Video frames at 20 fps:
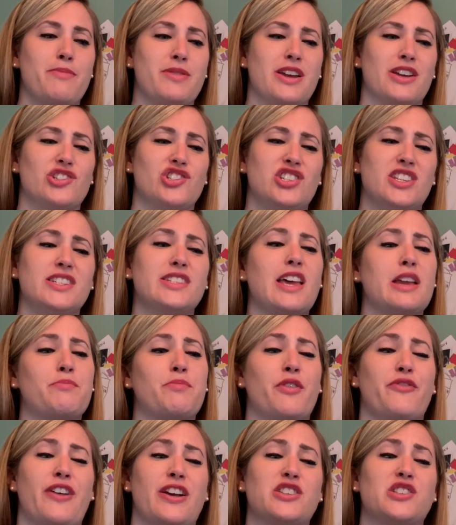because she's like
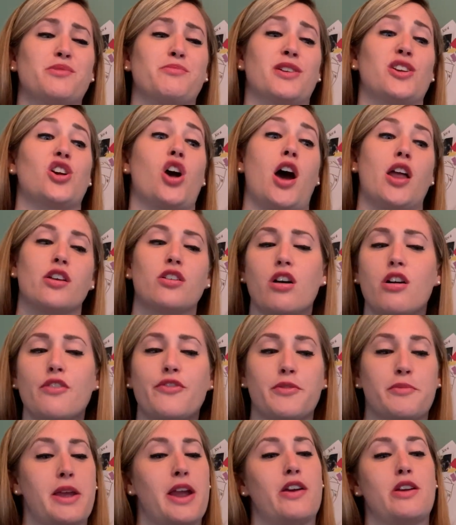Professor McGonagall
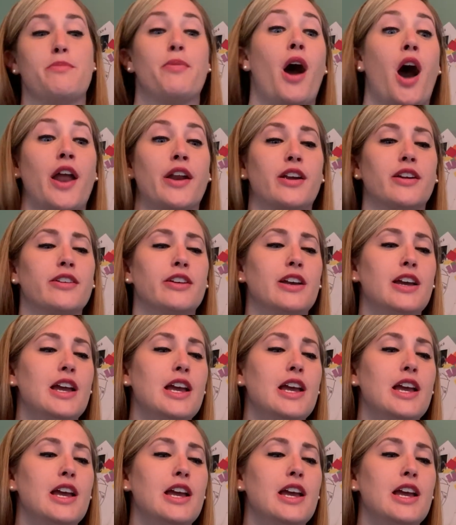from Harry Potter.